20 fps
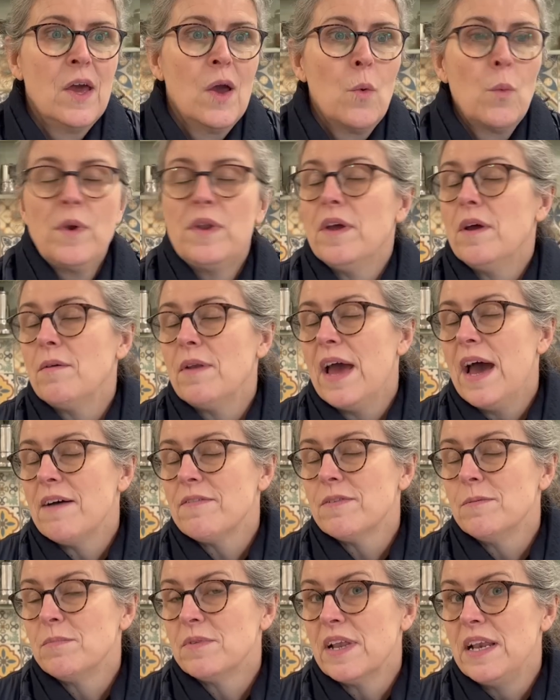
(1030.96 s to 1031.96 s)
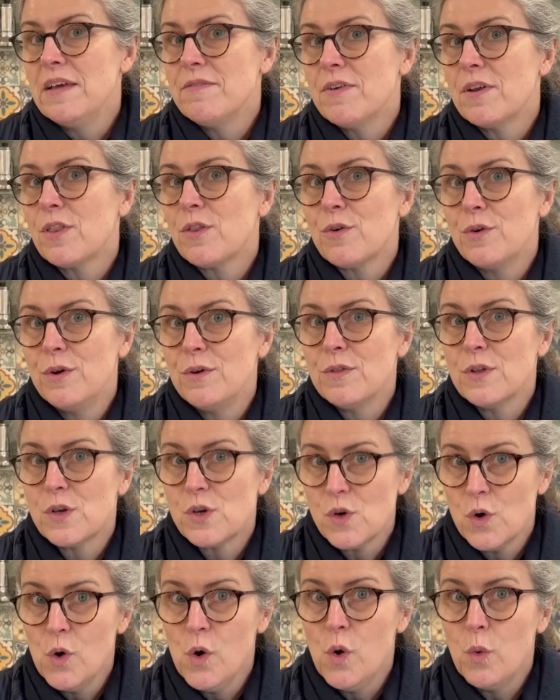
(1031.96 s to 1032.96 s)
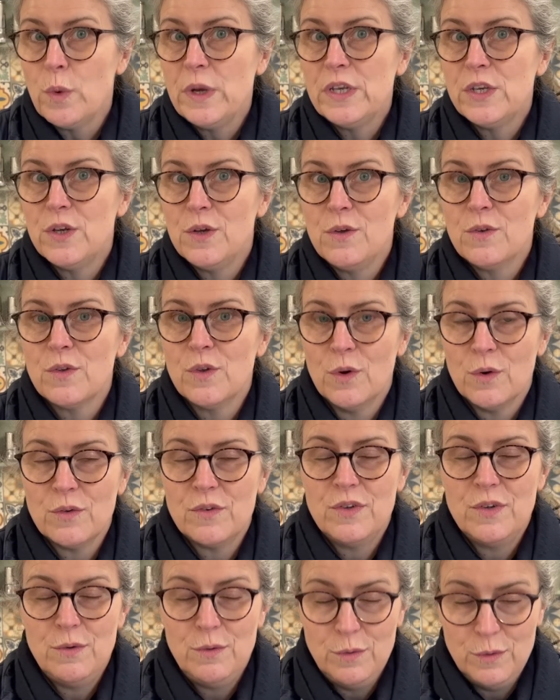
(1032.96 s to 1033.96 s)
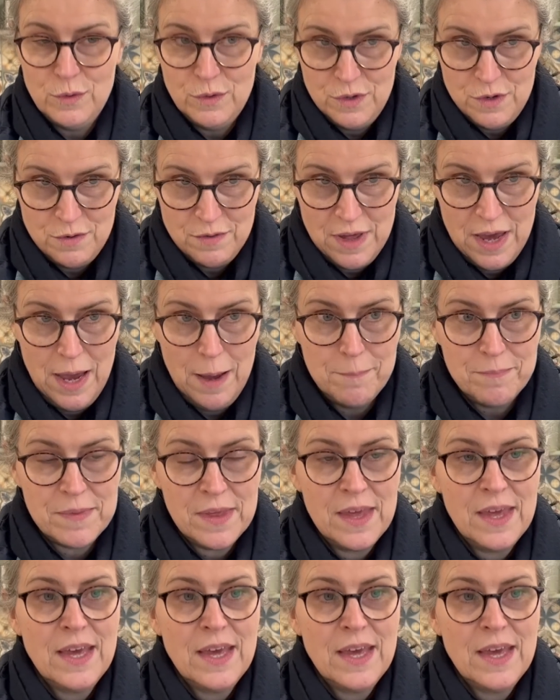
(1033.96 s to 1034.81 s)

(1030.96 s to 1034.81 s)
We don't have them delivered through the door. We choose not to do that.